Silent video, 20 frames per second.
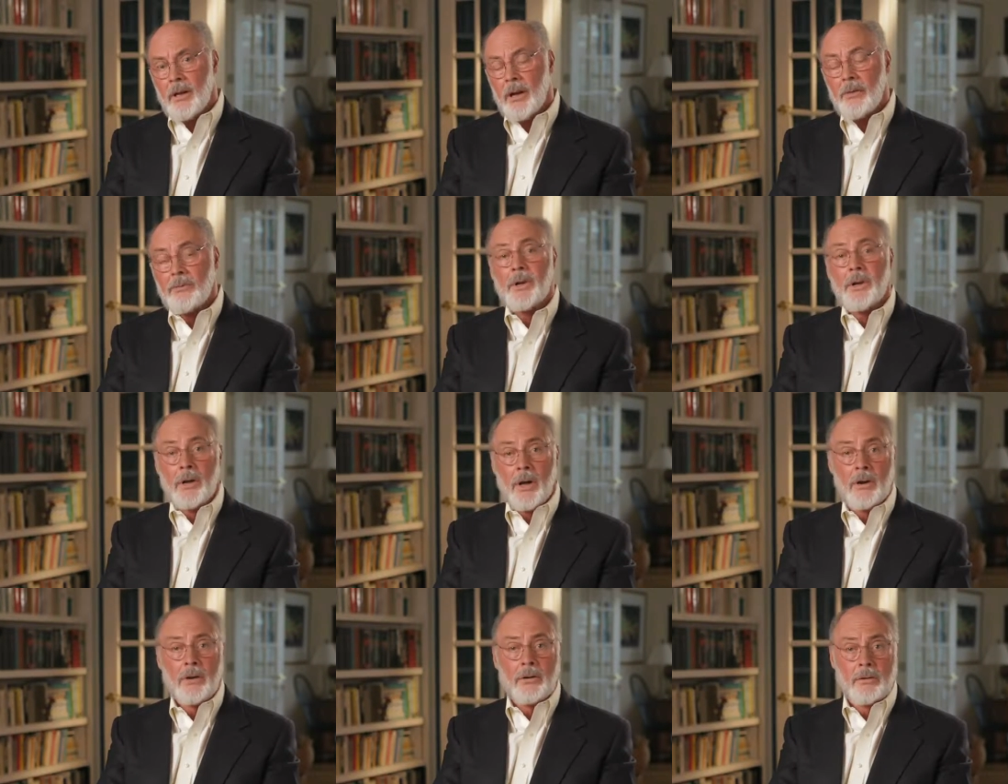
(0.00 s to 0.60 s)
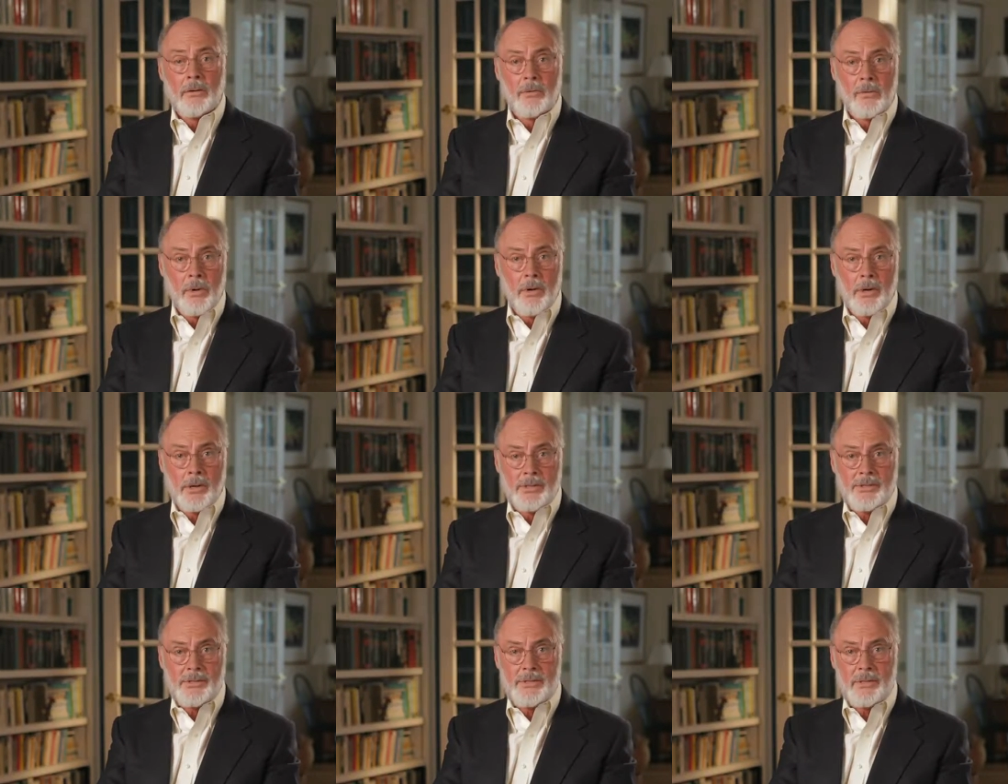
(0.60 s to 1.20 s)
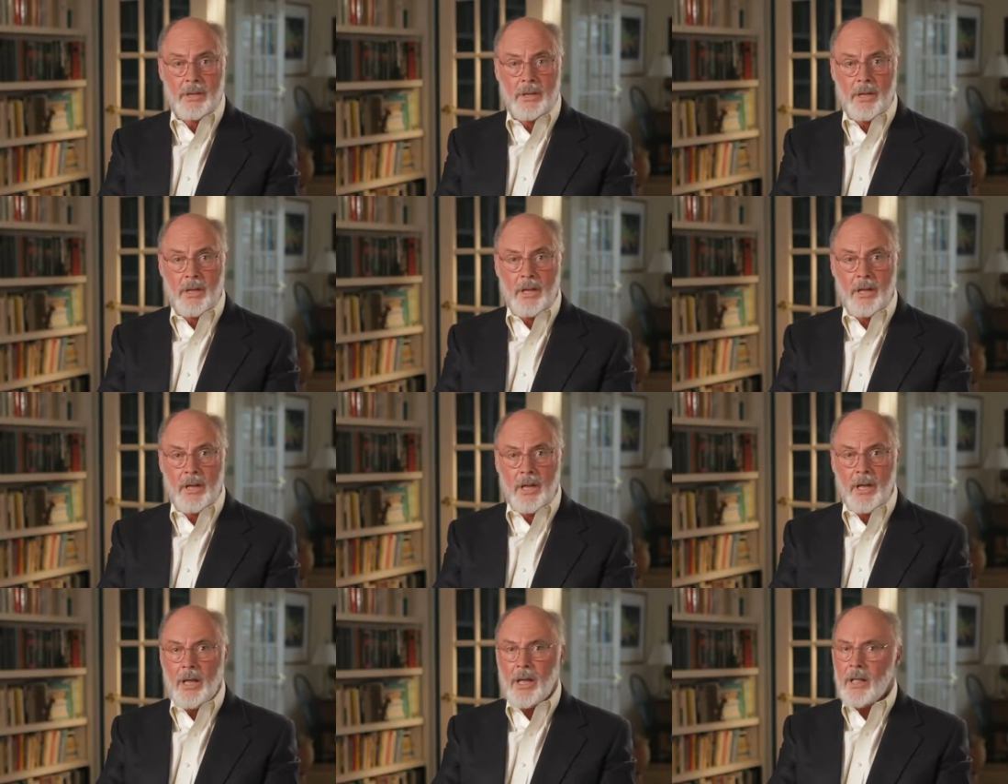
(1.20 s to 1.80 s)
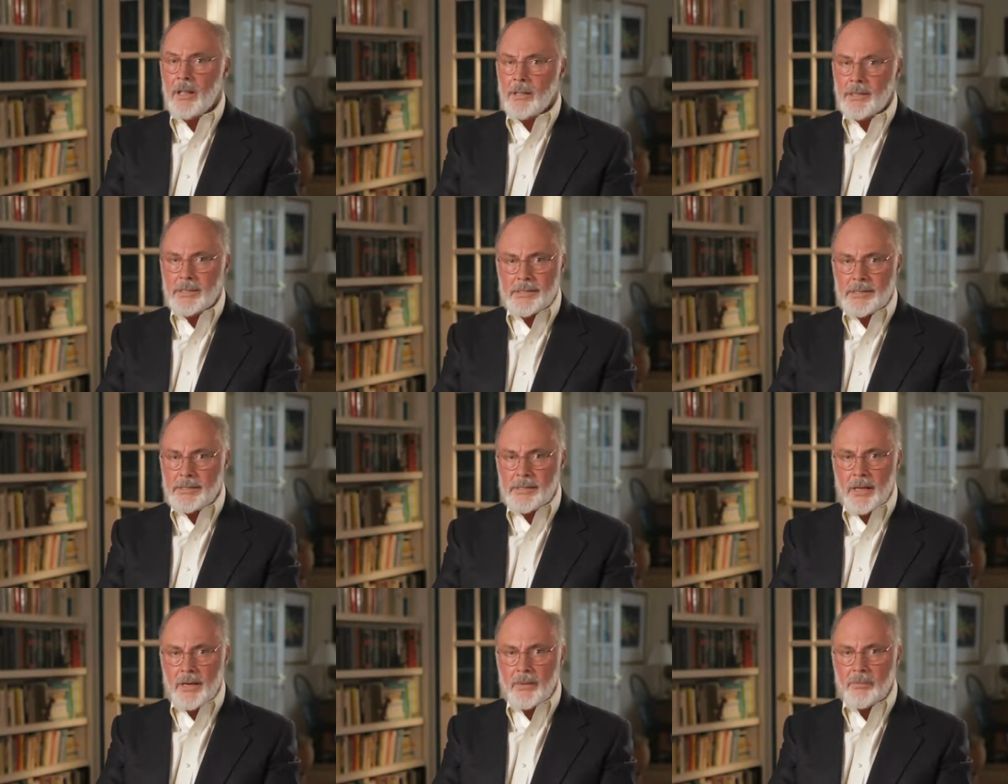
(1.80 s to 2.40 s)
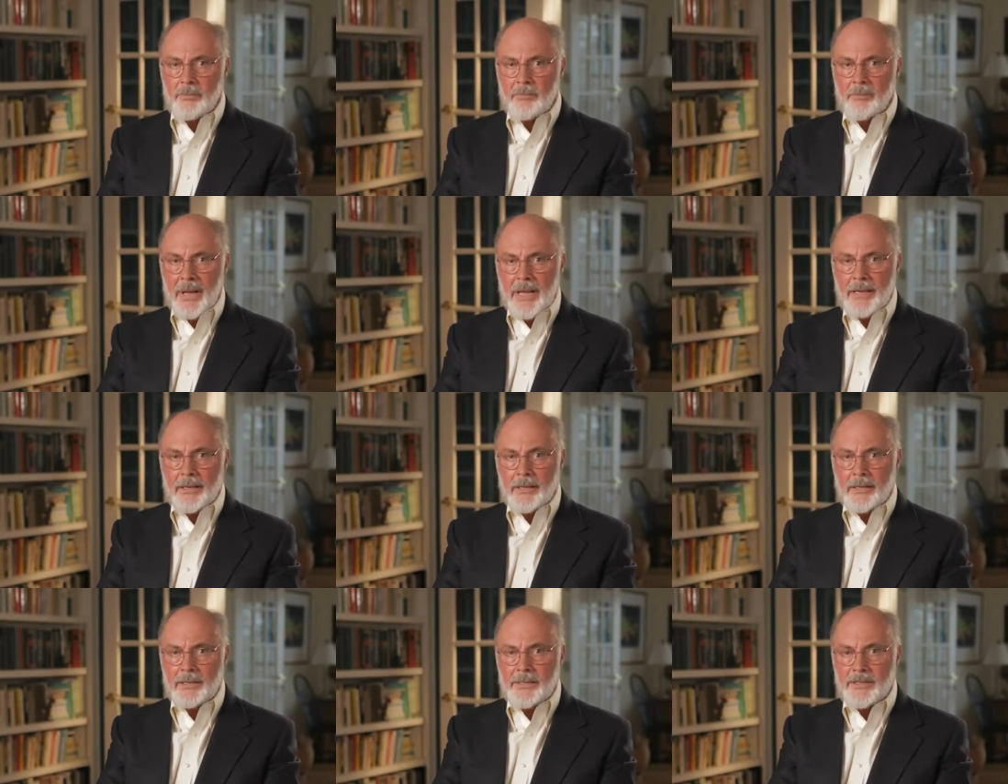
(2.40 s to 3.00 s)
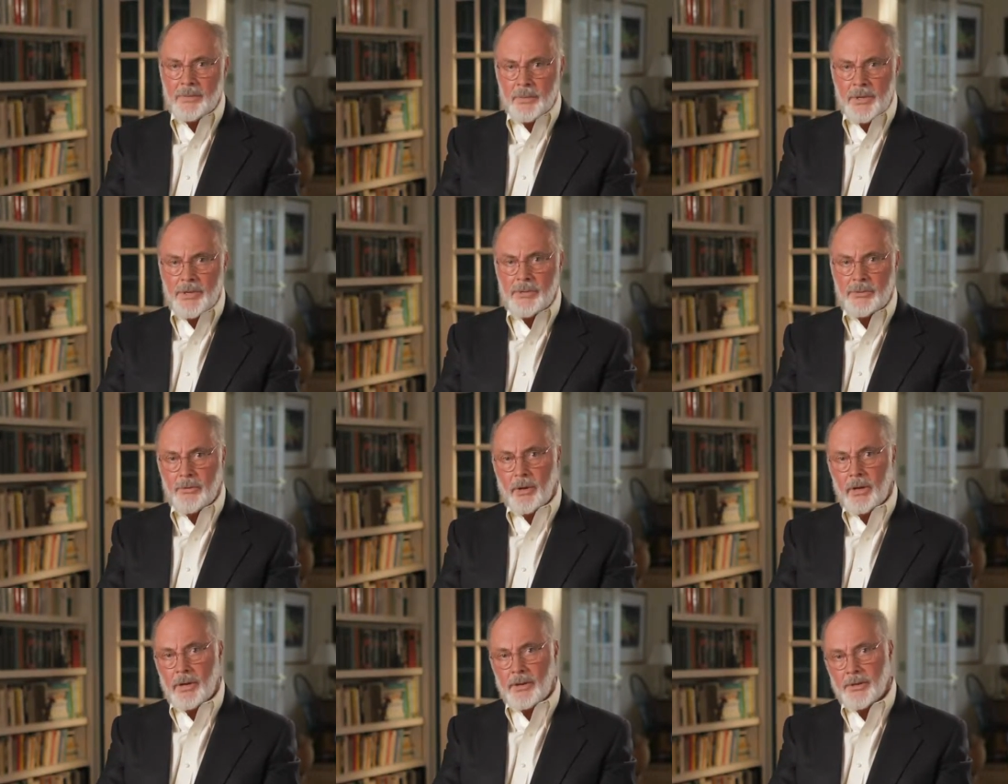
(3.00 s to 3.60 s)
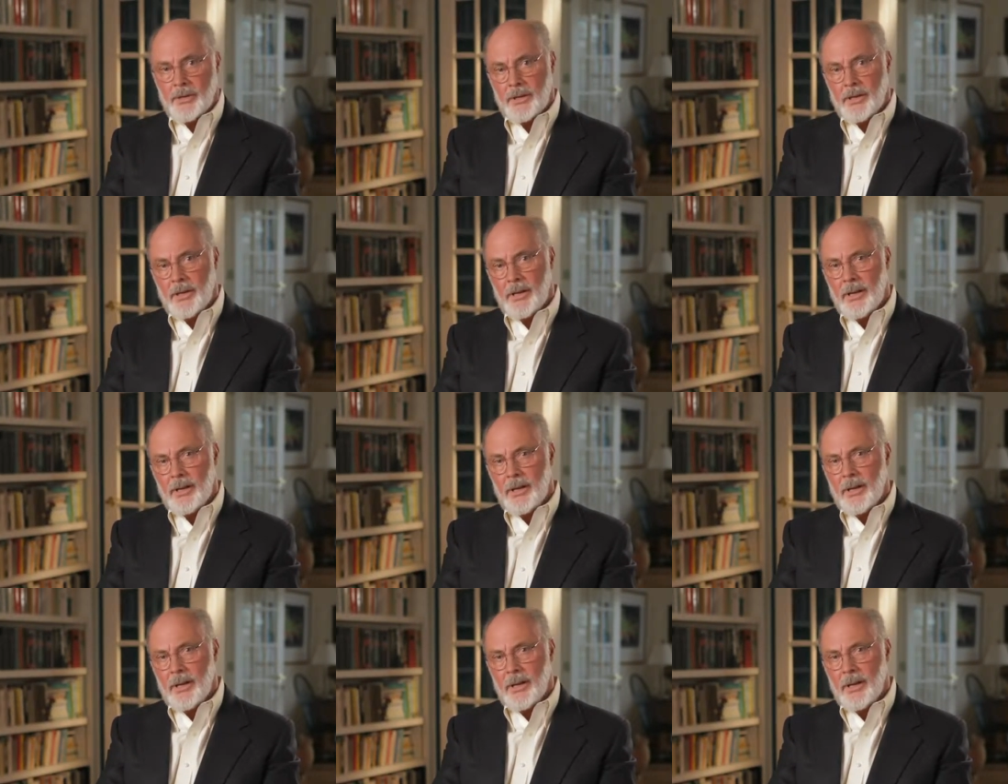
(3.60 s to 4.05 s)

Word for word: of canonical works. This is not a bait and switch strategy.